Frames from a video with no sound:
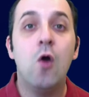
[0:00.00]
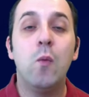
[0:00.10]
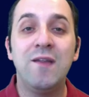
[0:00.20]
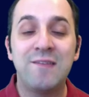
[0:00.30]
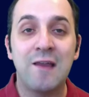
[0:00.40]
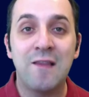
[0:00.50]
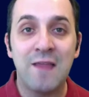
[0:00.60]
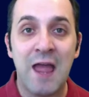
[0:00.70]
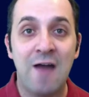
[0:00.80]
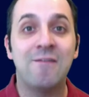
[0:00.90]
we say that they
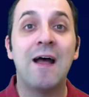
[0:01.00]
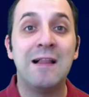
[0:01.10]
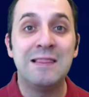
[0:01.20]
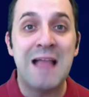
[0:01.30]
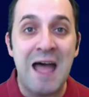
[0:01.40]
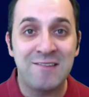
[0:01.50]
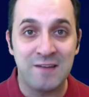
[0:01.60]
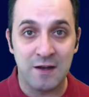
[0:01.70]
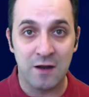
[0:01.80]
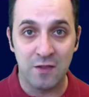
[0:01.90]
have
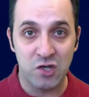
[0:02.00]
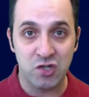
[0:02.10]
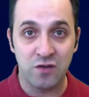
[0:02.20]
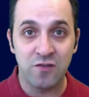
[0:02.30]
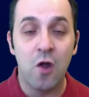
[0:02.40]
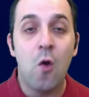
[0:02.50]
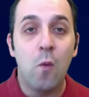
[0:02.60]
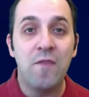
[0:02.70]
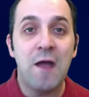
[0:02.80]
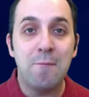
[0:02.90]
elastic collisions.
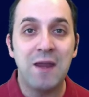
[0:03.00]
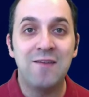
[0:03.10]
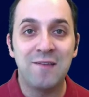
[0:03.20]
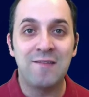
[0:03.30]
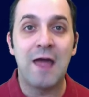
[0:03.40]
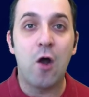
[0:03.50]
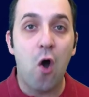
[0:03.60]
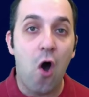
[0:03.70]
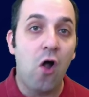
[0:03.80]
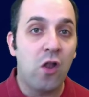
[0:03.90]
What that means is that
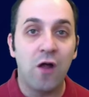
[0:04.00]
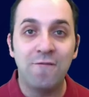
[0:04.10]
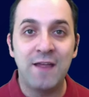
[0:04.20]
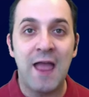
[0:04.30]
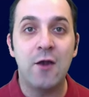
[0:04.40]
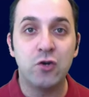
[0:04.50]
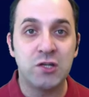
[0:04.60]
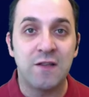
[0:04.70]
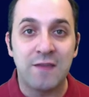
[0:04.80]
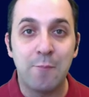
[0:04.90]
all of the energy
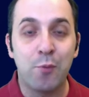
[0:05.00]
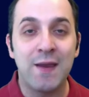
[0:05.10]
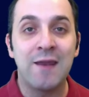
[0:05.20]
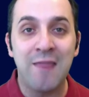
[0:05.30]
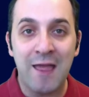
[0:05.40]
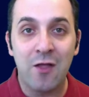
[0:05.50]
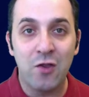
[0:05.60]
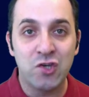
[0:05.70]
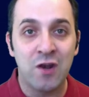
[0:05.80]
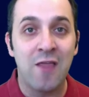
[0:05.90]
that they bring into that
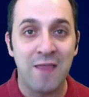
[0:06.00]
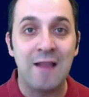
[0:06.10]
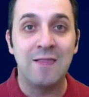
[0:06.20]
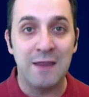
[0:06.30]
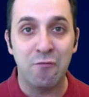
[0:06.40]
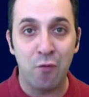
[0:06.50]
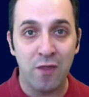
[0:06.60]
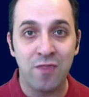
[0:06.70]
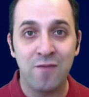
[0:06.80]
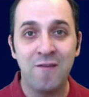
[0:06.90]
collision, they leave
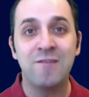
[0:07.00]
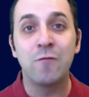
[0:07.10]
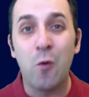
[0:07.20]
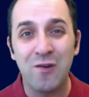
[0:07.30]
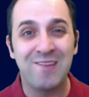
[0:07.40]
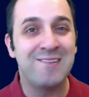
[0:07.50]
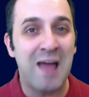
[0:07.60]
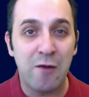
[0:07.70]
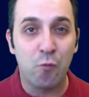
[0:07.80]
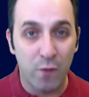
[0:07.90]
with. This, of course, is
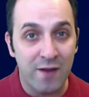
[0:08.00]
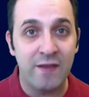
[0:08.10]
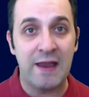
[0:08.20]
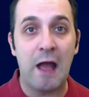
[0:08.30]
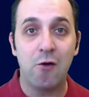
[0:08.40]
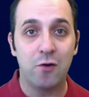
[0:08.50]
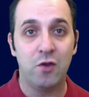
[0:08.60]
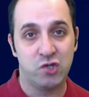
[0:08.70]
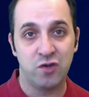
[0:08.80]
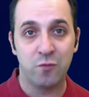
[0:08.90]
not really how
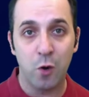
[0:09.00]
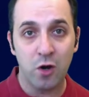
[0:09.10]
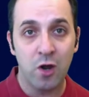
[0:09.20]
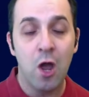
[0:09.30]
collisions work,